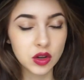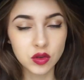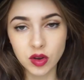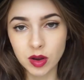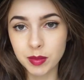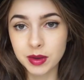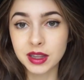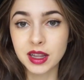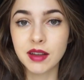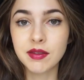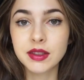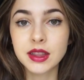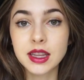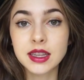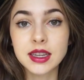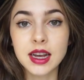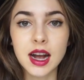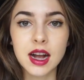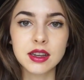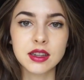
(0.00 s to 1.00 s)
So I've been loving
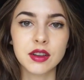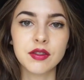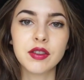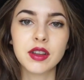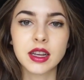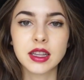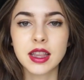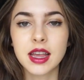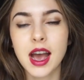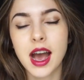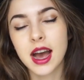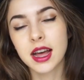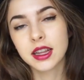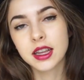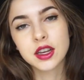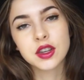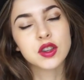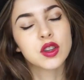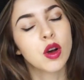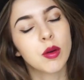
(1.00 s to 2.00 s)
these hats. I feel like they add
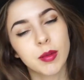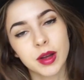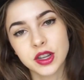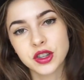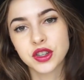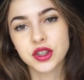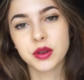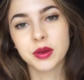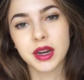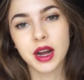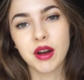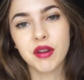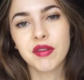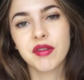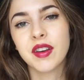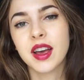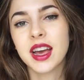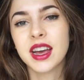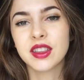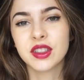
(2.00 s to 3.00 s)
like so much to an
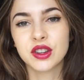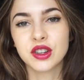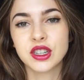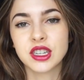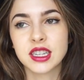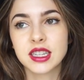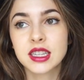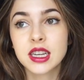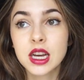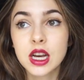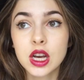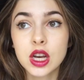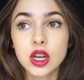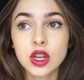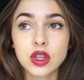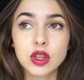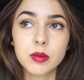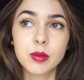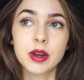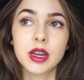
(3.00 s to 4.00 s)
outfit, and they're just
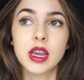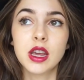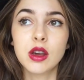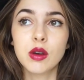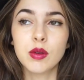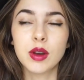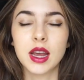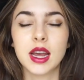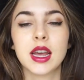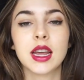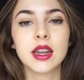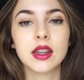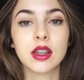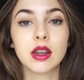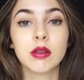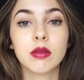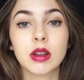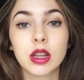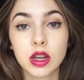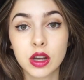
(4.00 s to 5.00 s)
super cute, and
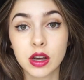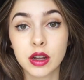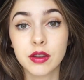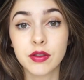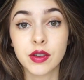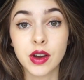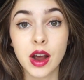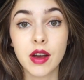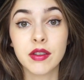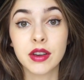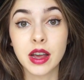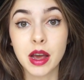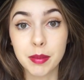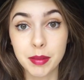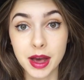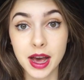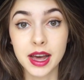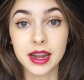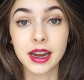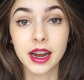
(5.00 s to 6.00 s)
they're really good if you're having a
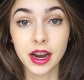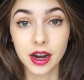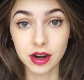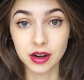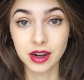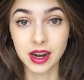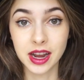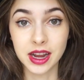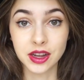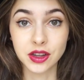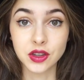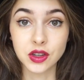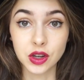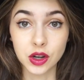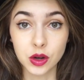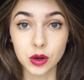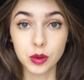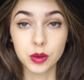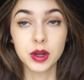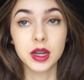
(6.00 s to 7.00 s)
bad hair day,
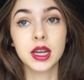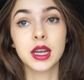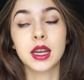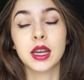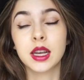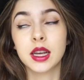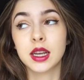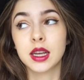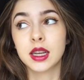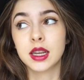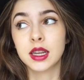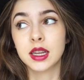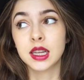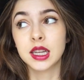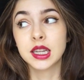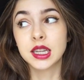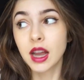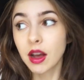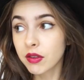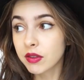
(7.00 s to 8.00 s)
so
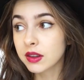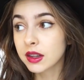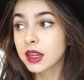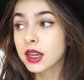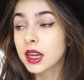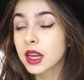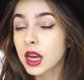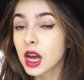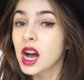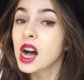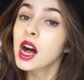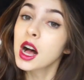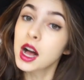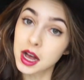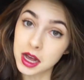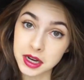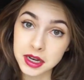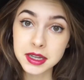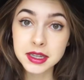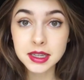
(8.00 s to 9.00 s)
definitely
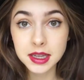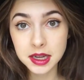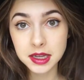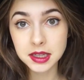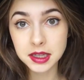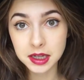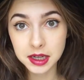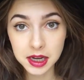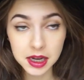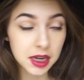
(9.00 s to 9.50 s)
a necessity.